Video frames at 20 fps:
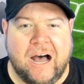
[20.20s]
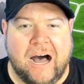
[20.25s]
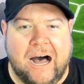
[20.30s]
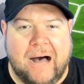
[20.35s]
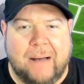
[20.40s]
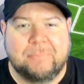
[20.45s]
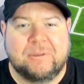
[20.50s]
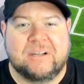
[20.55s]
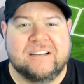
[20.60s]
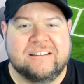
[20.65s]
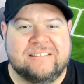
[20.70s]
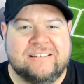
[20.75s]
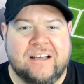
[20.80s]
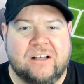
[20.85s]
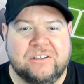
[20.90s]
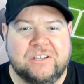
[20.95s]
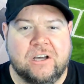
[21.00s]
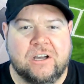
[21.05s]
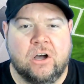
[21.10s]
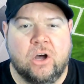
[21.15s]
I'm going to
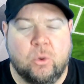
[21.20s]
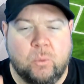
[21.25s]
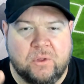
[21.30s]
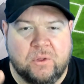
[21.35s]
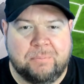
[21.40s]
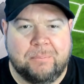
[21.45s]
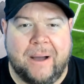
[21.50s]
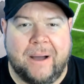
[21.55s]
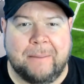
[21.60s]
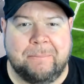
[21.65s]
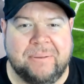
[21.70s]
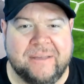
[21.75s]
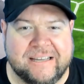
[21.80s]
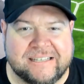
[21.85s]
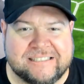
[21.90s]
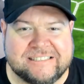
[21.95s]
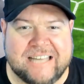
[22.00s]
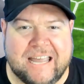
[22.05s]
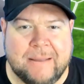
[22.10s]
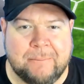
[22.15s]
tell you with my
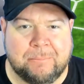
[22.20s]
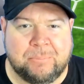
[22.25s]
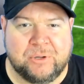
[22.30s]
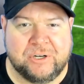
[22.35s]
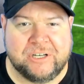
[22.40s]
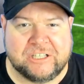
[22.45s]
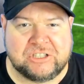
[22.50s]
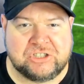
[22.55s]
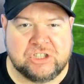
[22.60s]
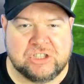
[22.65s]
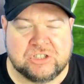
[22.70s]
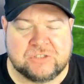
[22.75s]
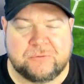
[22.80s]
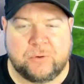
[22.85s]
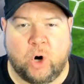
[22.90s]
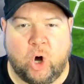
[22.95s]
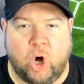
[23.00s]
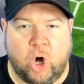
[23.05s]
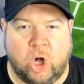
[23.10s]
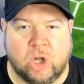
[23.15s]
picks and predictions
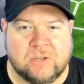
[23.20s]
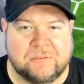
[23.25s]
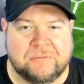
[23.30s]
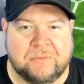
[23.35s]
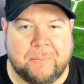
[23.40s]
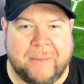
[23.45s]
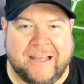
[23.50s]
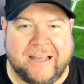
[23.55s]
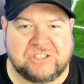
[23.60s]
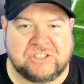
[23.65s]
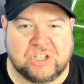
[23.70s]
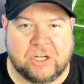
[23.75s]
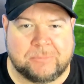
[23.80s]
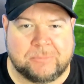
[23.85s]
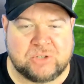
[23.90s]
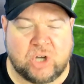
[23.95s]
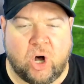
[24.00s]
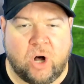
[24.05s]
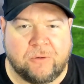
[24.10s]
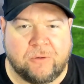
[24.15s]
for all of the
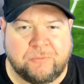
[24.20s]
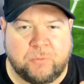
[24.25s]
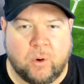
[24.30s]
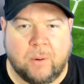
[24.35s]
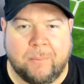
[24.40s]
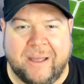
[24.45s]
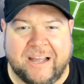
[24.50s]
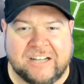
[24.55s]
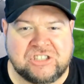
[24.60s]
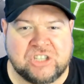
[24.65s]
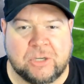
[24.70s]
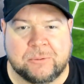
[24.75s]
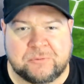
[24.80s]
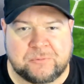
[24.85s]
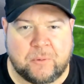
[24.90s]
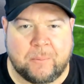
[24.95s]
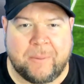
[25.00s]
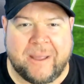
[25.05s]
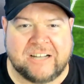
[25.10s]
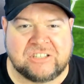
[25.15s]
matchups, all four matchups
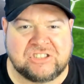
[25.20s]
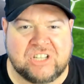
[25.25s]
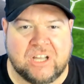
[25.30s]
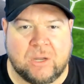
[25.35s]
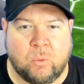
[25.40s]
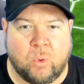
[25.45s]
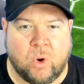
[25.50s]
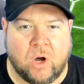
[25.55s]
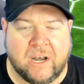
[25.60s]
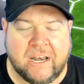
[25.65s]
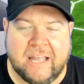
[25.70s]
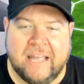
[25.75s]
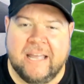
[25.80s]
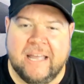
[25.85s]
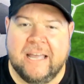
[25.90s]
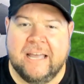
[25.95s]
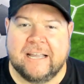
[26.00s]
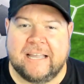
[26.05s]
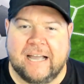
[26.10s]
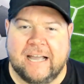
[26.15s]
for match day one.
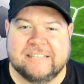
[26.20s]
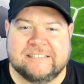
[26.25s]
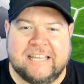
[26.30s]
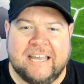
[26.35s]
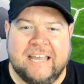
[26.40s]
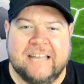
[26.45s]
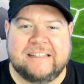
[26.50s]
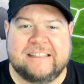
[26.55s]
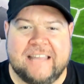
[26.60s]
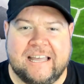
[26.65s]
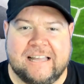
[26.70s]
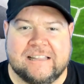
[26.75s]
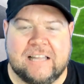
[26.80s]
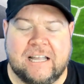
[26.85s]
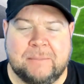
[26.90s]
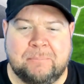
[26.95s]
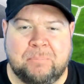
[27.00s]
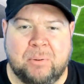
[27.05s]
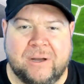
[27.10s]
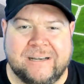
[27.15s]
Guys, hit that
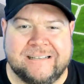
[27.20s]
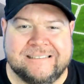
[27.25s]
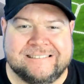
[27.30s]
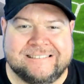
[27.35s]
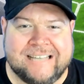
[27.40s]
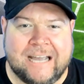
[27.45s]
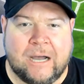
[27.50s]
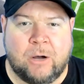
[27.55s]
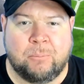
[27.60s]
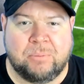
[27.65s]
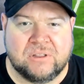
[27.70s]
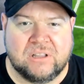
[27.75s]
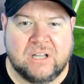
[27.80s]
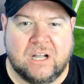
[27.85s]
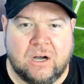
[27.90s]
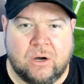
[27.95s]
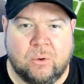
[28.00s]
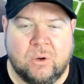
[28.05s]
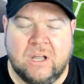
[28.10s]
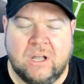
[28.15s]
like button down
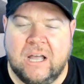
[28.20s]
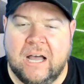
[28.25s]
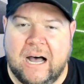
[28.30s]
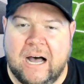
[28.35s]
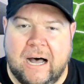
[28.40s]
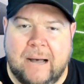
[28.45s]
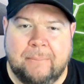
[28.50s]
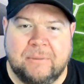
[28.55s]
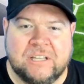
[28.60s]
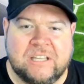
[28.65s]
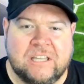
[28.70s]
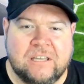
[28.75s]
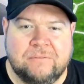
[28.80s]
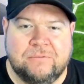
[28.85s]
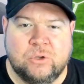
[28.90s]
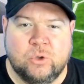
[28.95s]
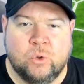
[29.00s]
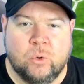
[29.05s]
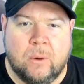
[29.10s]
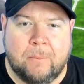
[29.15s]
below. I'm going to
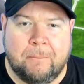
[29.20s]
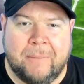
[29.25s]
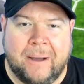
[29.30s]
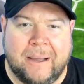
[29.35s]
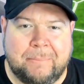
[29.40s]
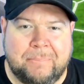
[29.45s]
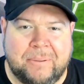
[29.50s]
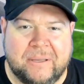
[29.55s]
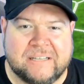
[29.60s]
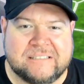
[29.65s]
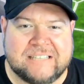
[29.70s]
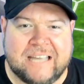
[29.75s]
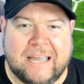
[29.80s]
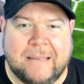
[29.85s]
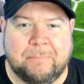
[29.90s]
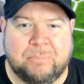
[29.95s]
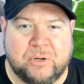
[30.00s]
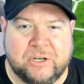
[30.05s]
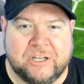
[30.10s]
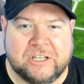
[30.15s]
give you my picks
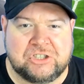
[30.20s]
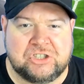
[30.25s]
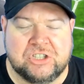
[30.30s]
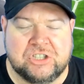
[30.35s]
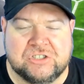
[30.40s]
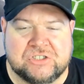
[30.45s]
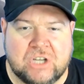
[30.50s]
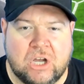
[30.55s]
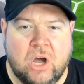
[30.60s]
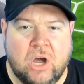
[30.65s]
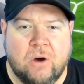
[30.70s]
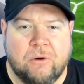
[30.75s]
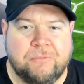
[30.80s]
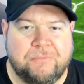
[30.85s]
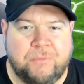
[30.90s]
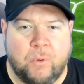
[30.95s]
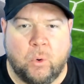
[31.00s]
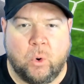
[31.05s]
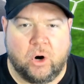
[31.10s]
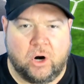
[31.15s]
and predictions
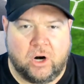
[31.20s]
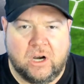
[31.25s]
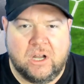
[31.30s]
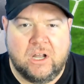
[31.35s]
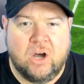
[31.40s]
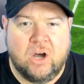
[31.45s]
for